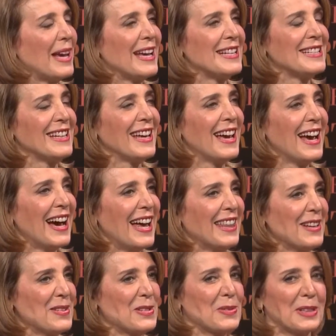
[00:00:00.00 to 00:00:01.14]
And I think
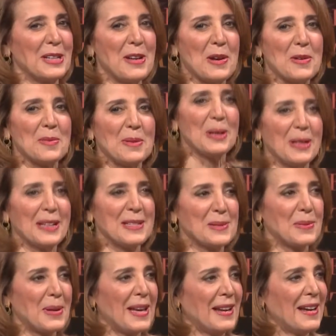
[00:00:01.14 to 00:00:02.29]
what's really notable is
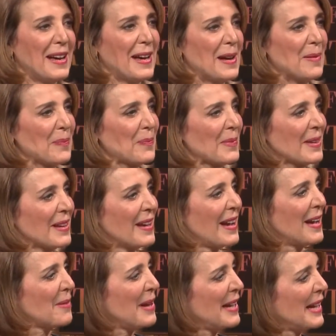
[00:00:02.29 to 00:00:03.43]
when I
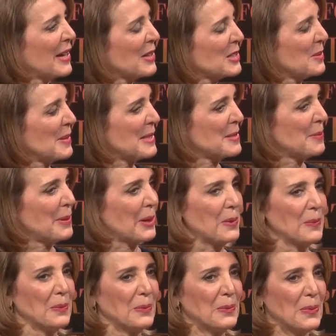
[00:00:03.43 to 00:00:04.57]
read Eric Schmidt's book
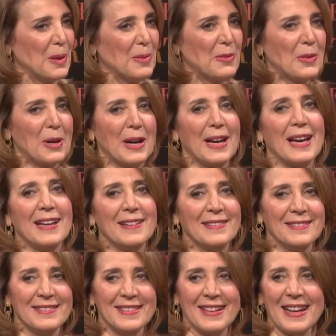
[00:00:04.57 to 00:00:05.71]
well before I had
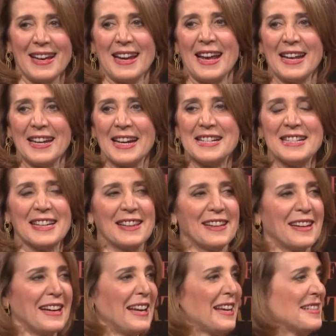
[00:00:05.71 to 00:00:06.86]
any idea that
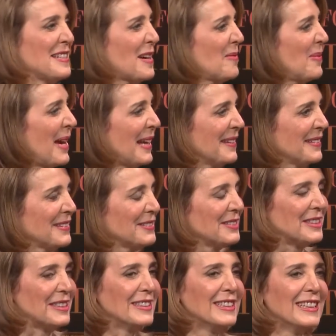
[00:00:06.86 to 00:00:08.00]
I'd end up at
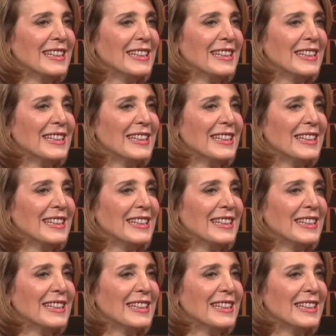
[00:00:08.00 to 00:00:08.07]
Google.